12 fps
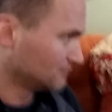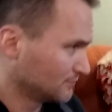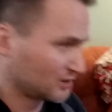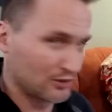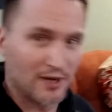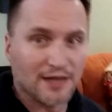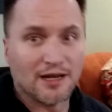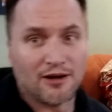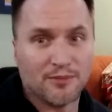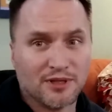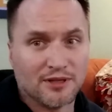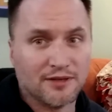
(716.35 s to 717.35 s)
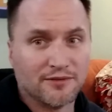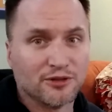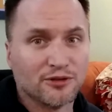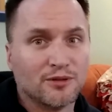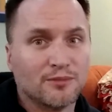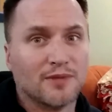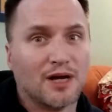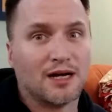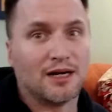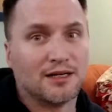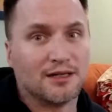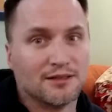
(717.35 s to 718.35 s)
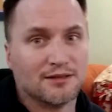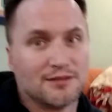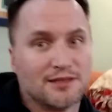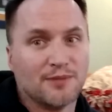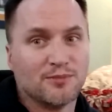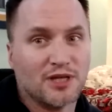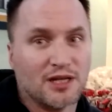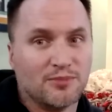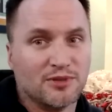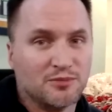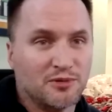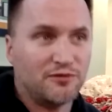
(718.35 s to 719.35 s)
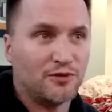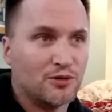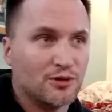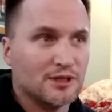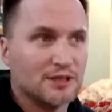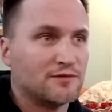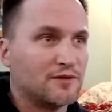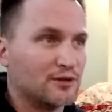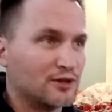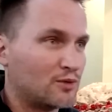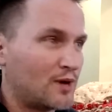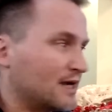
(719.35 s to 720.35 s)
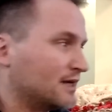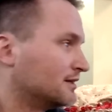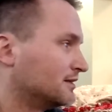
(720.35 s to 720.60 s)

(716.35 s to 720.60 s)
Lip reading: So right now I'm in the living room, same setup as before. It's fairly quiet in